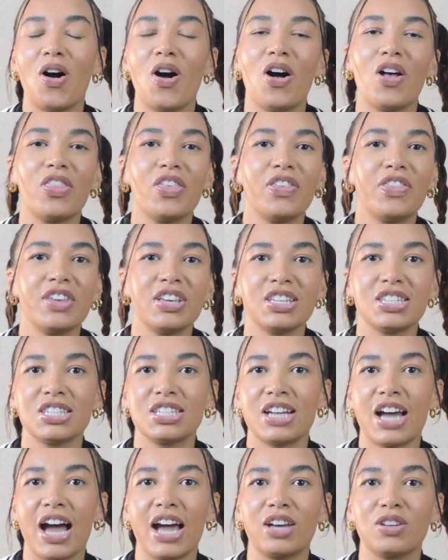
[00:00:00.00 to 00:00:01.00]
all the things
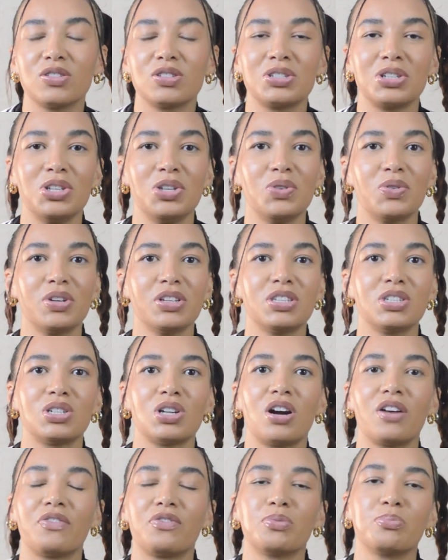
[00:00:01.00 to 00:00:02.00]
style so you could
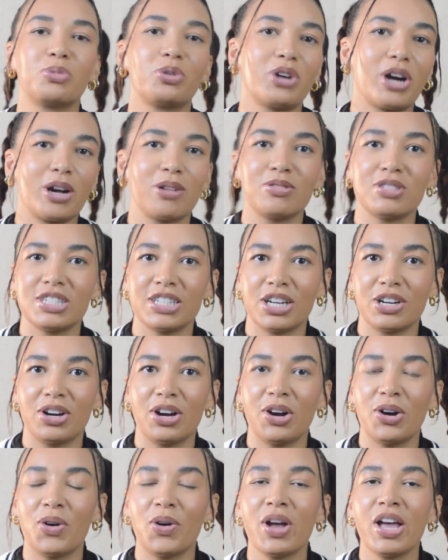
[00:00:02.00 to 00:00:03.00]
start from ground
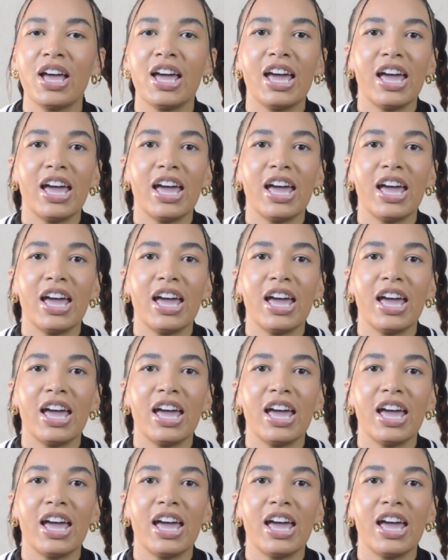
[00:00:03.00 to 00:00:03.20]
zero